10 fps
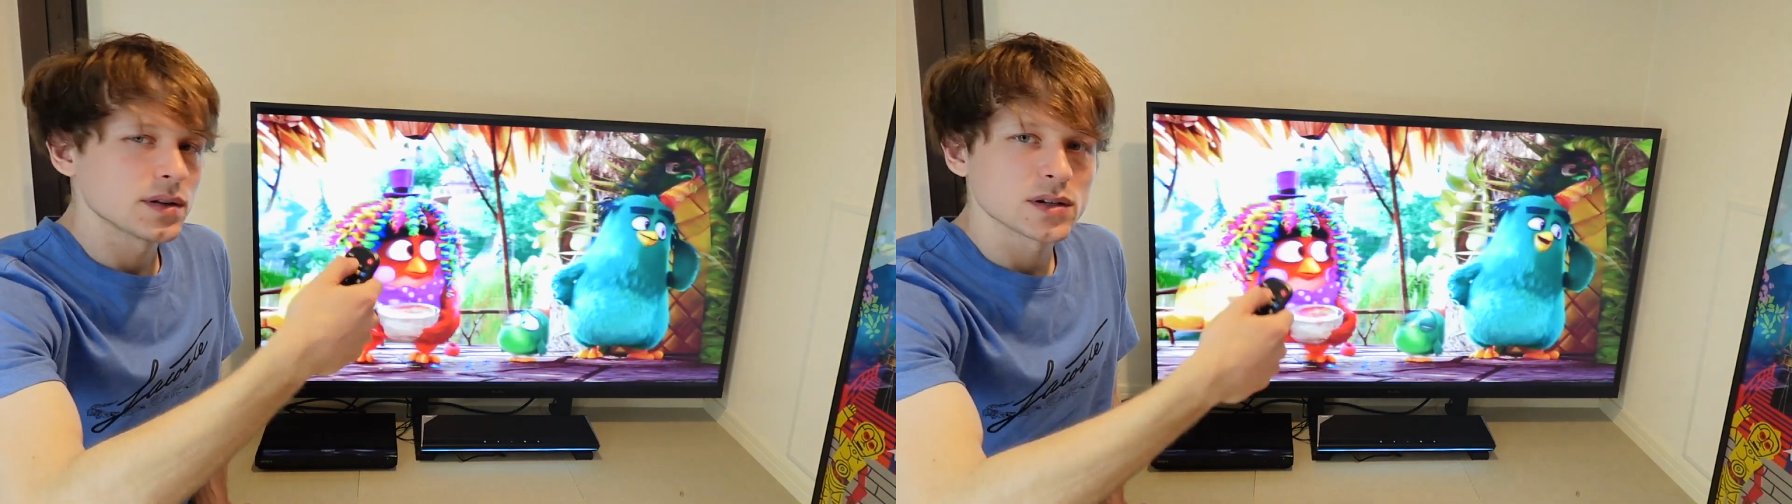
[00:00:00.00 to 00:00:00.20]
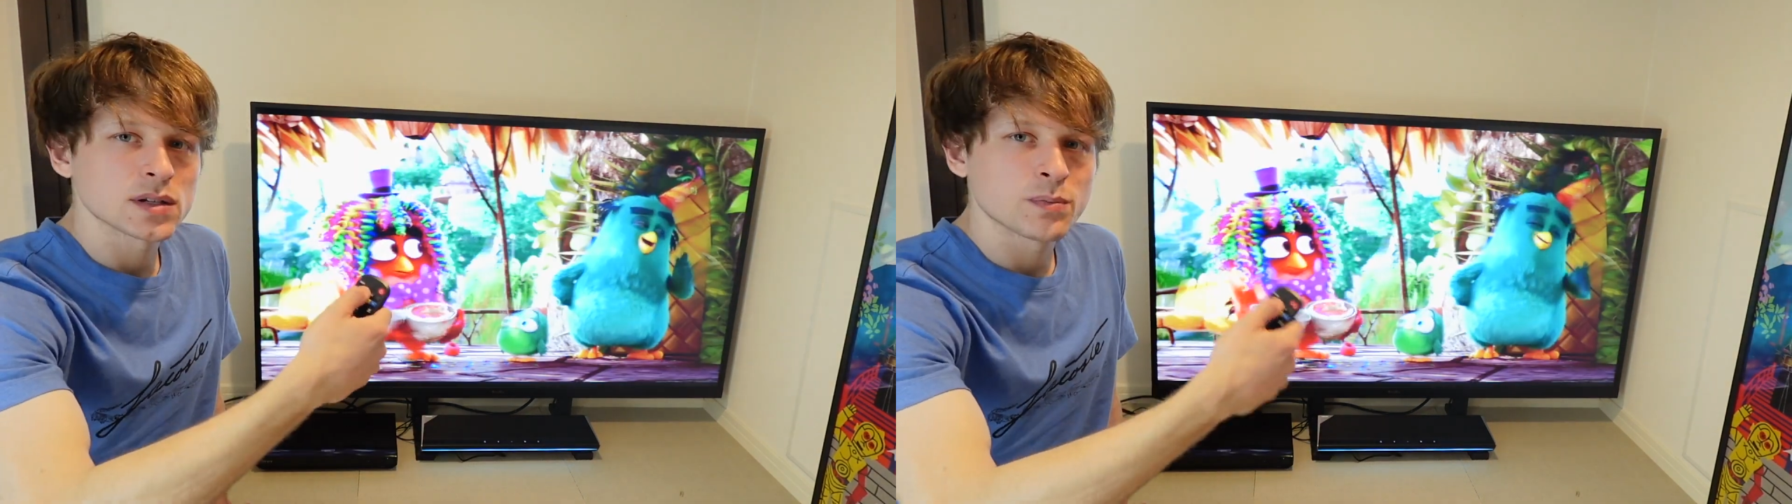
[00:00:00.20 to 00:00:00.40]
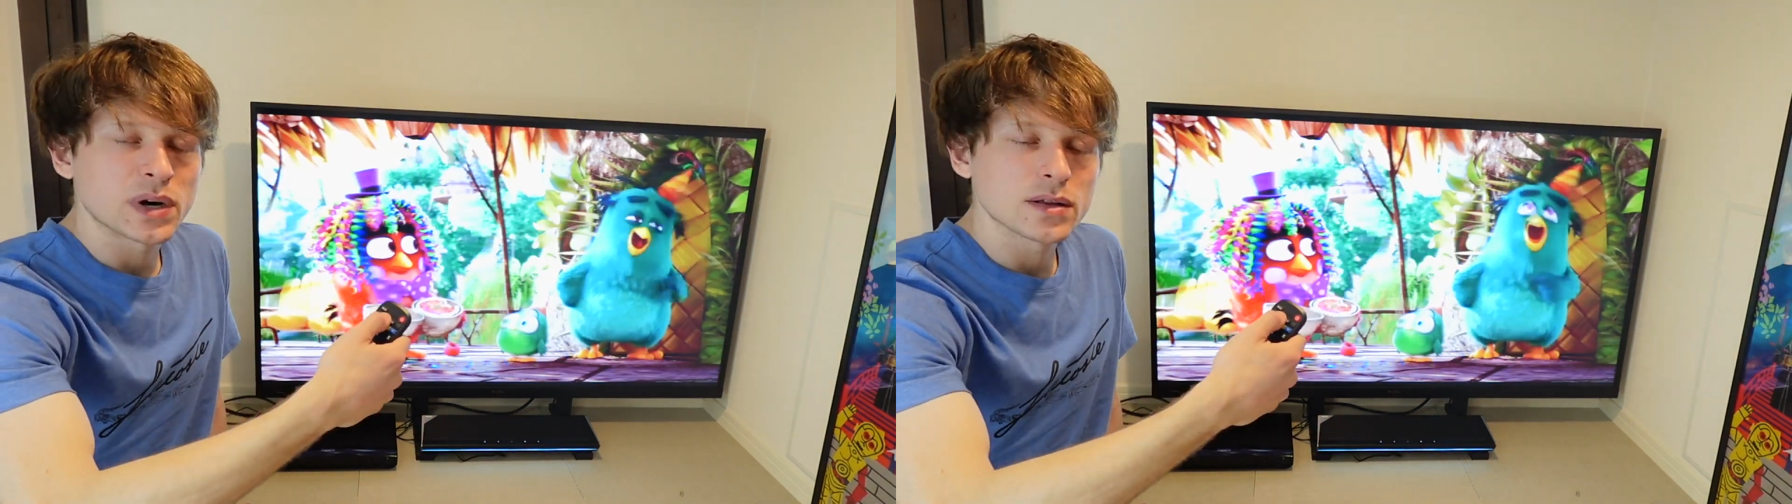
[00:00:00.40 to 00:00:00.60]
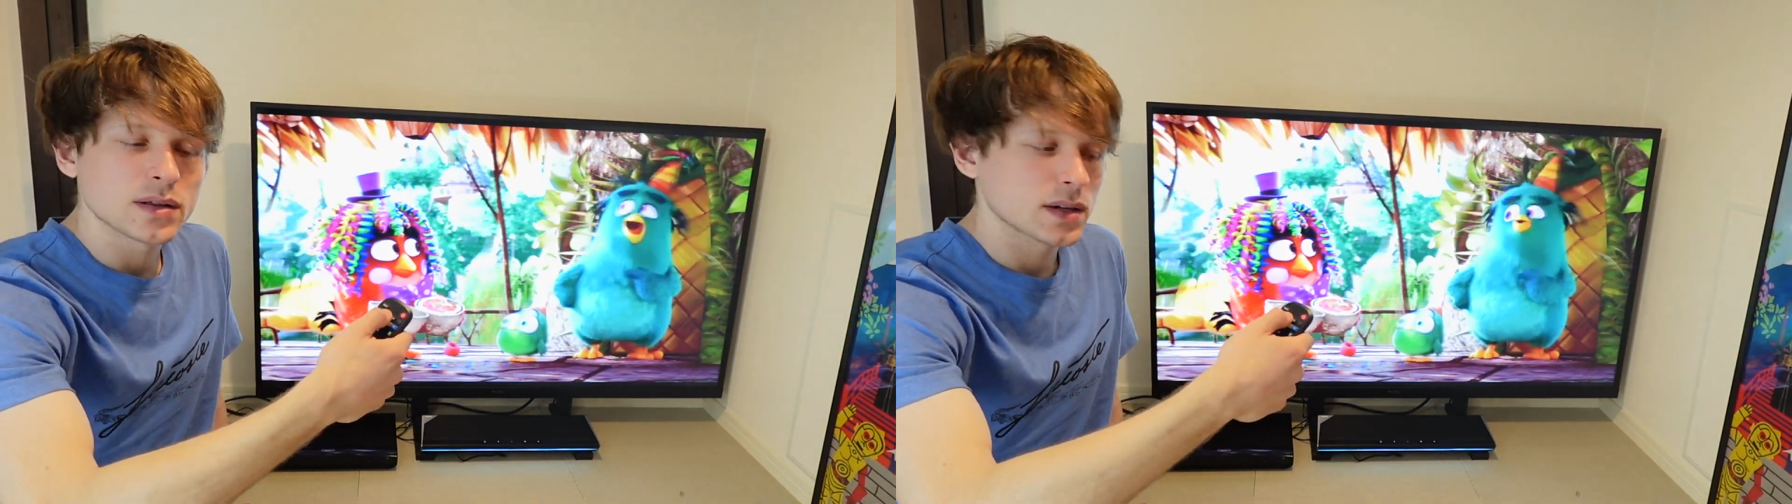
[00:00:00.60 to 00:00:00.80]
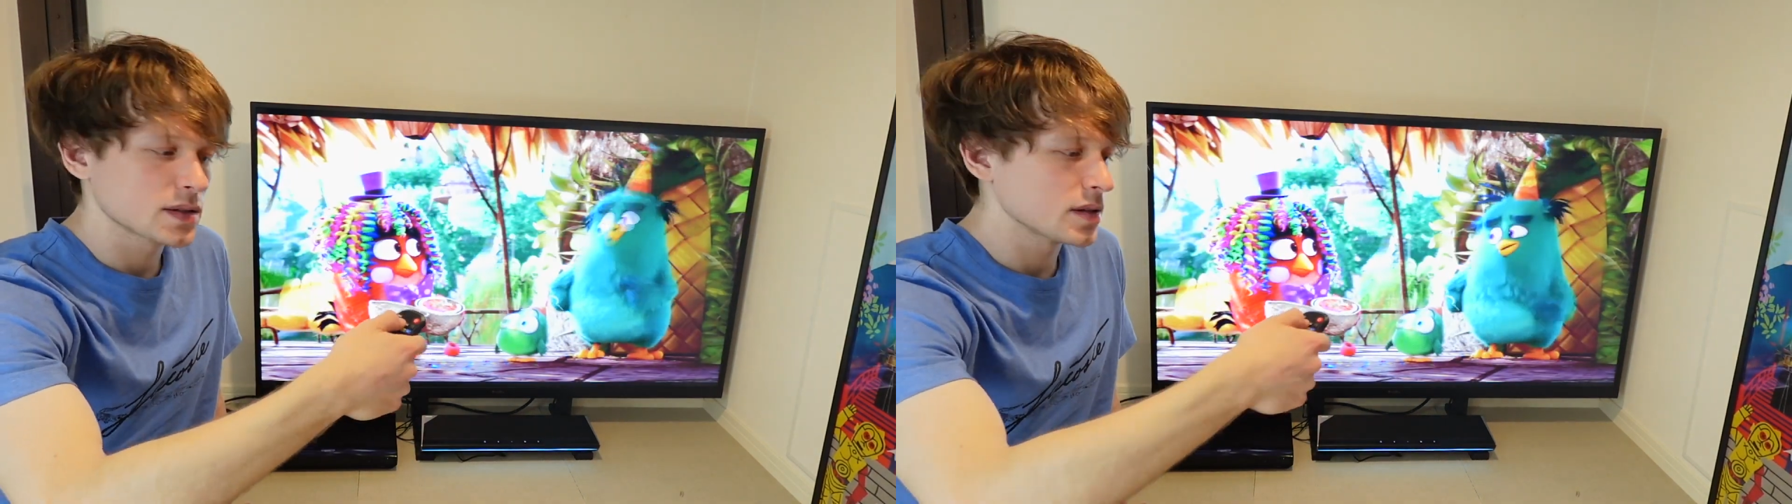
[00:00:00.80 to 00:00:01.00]
There's a
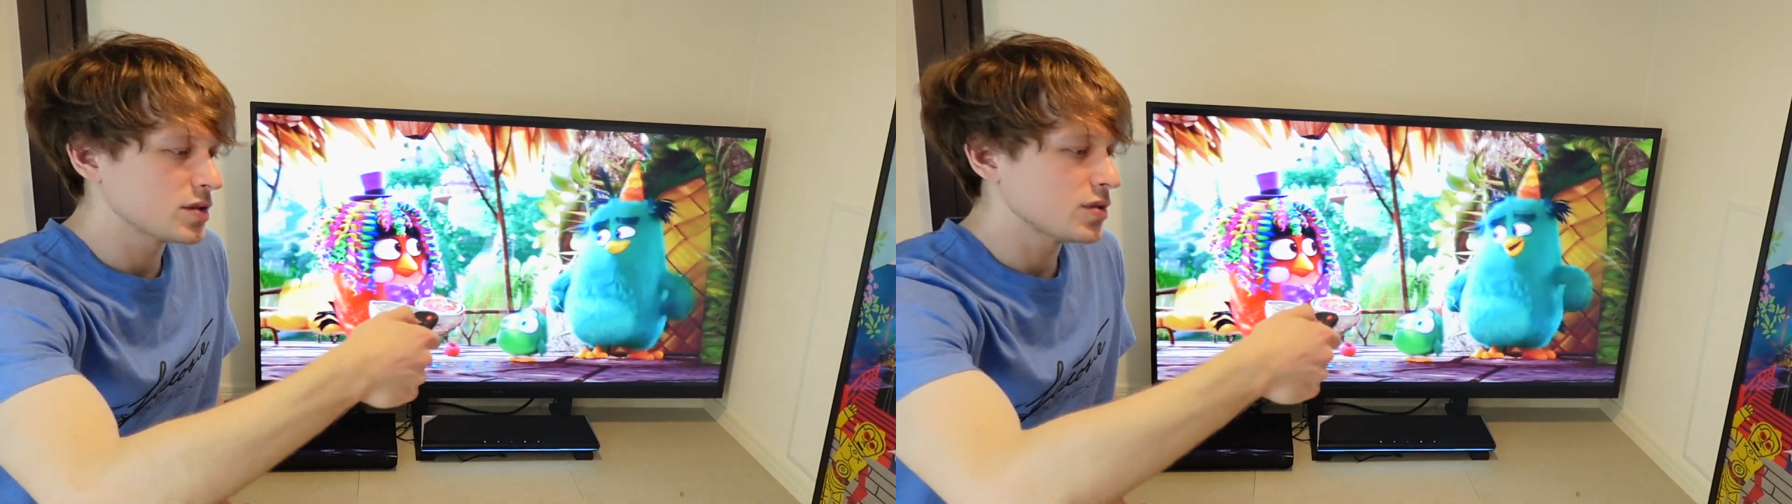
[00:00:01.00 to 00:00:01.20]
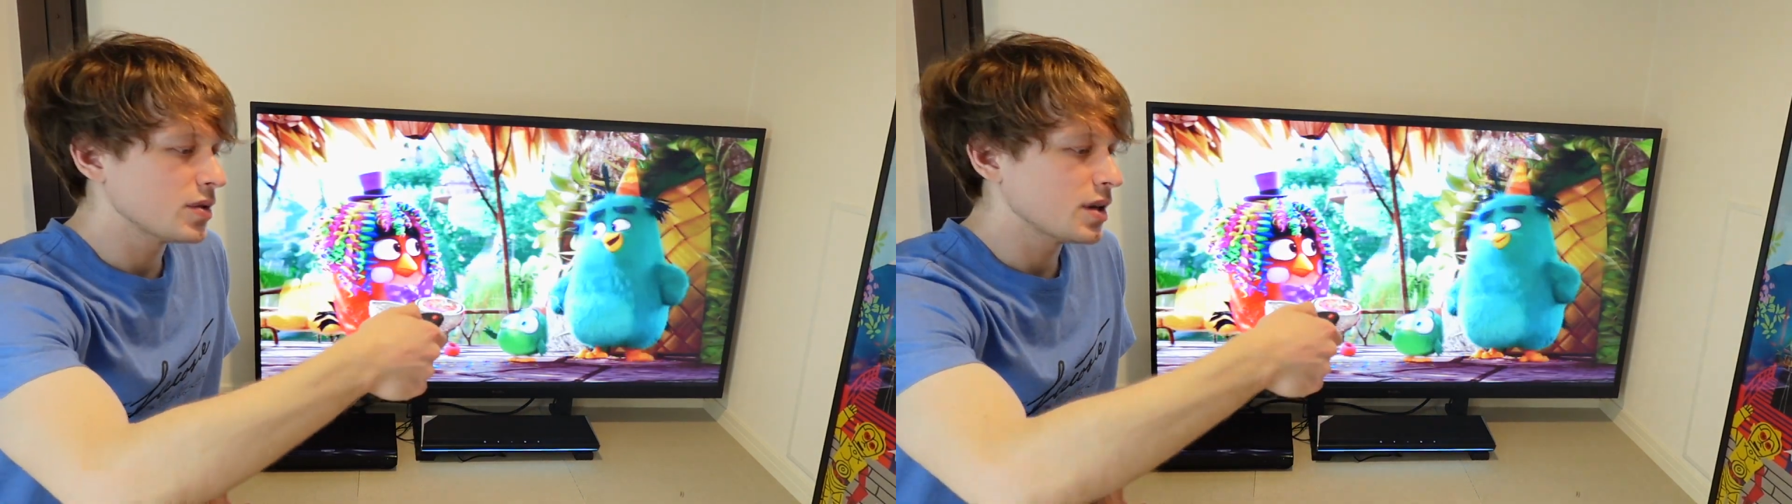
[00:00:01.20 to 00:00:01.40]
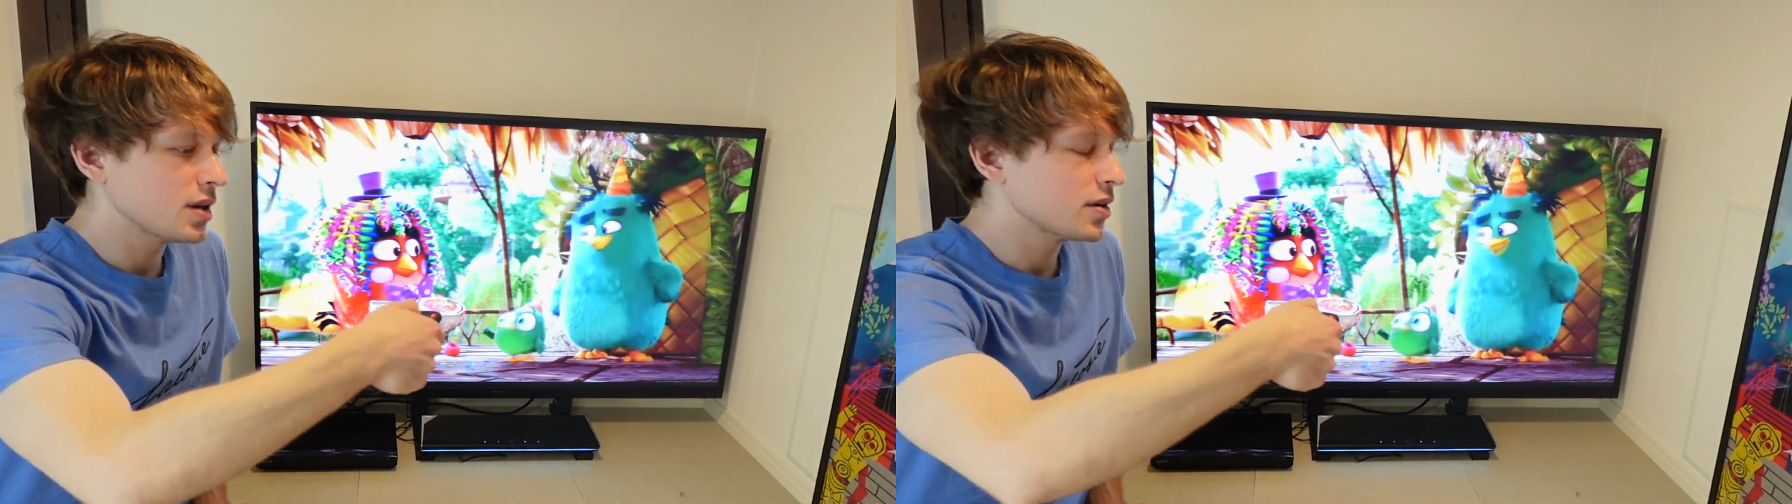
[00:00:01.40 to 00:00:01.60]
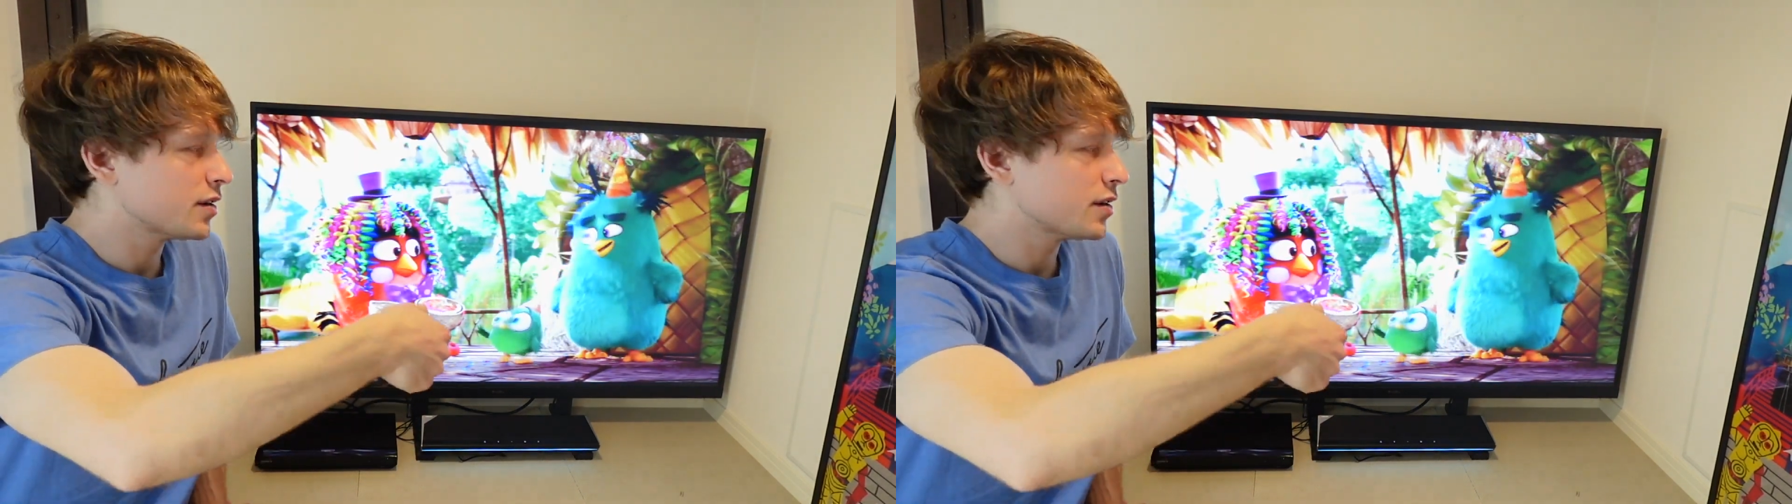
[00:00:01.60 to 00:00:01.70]
button that says 2D here,